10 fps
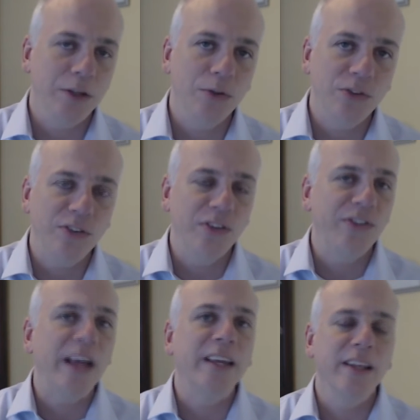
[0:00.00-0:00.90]
used in
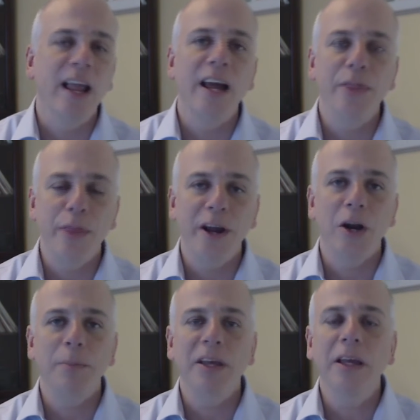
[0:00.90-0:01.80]
second-line
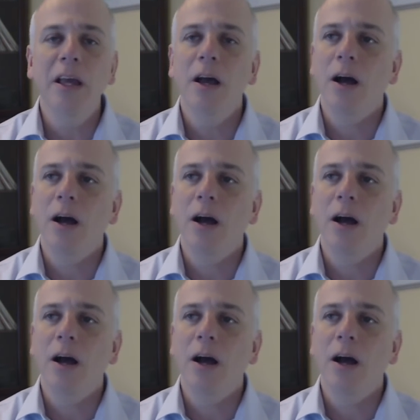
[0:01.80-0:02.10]
therapy.